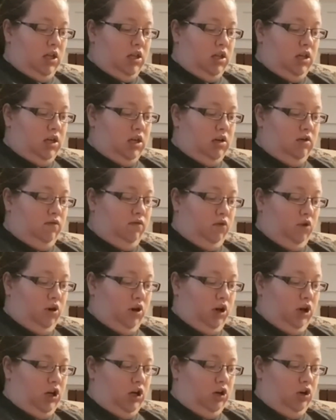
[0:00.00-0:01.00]
Then
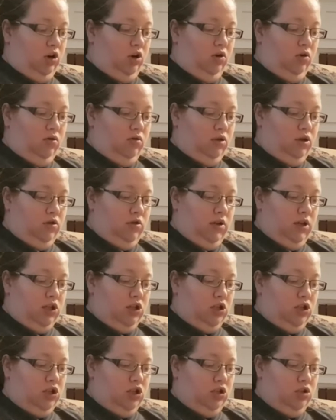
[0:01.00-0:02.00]
for an O, you need
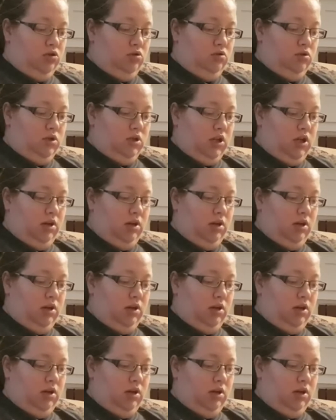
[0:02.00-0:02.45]
to choose